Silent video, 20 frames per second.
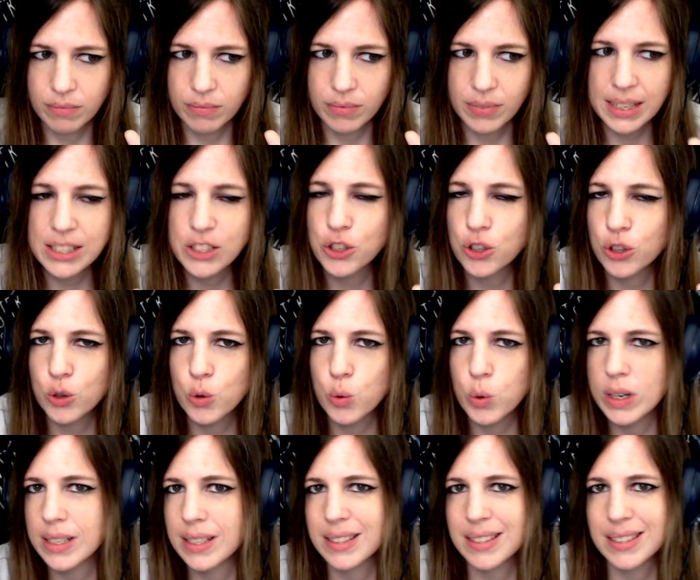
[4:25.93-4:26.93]
that's your
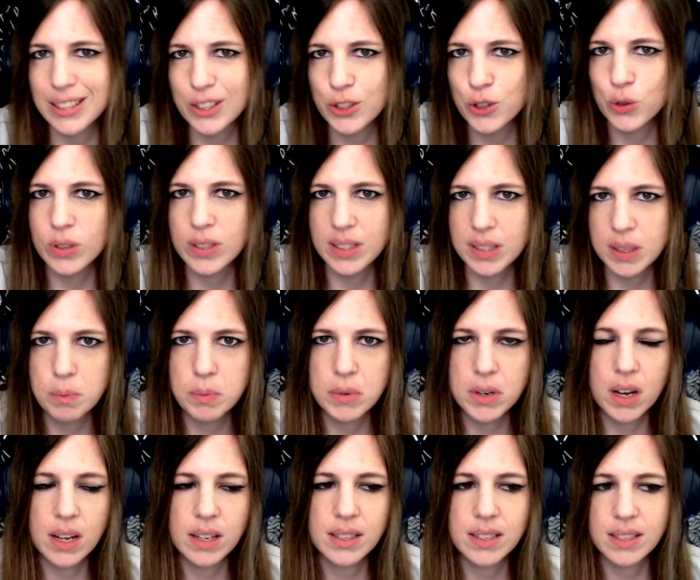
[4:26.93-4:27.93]
quintessential
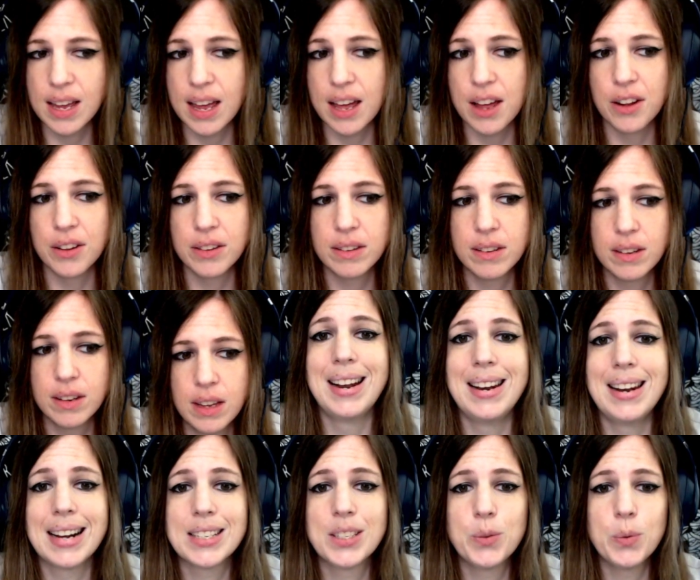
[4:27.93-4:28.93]
Slipknot sound.
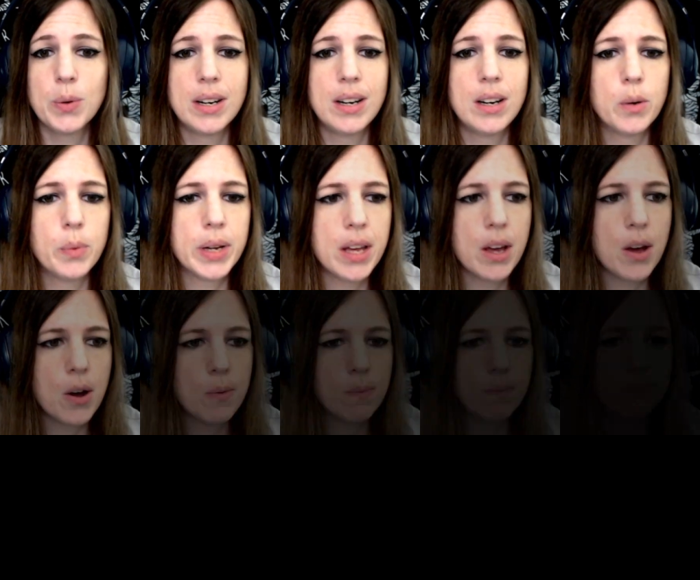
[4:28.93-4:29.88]
Next one, here we go.